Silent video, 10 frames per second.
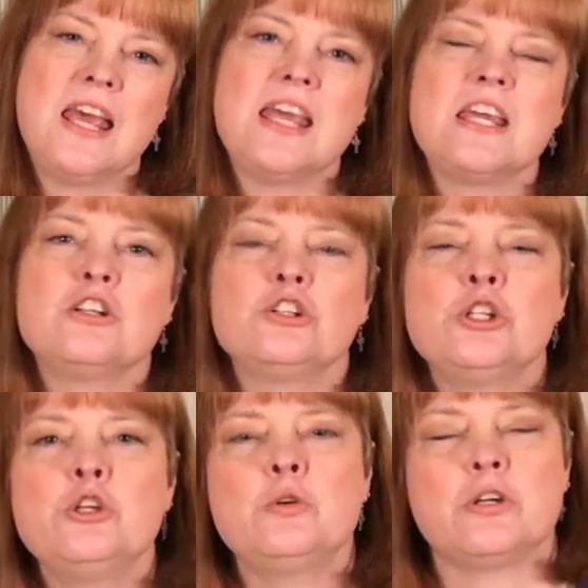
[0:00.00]
In
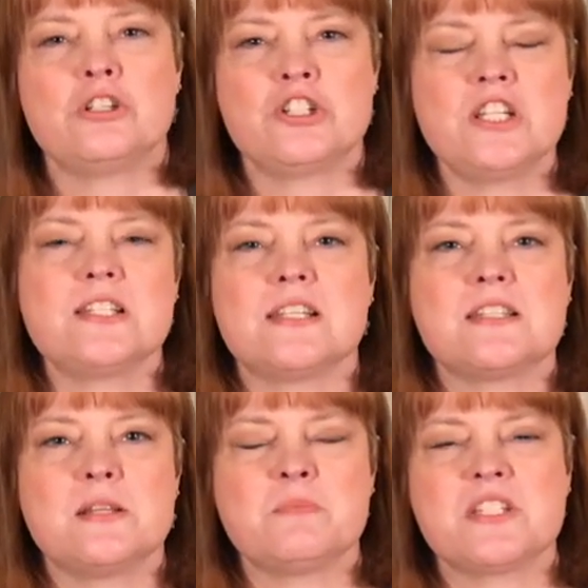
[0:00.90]
Luke, Jesus
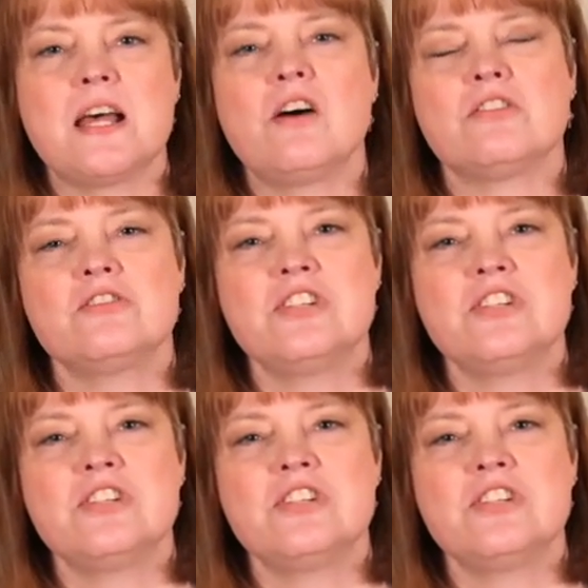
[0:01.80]
himself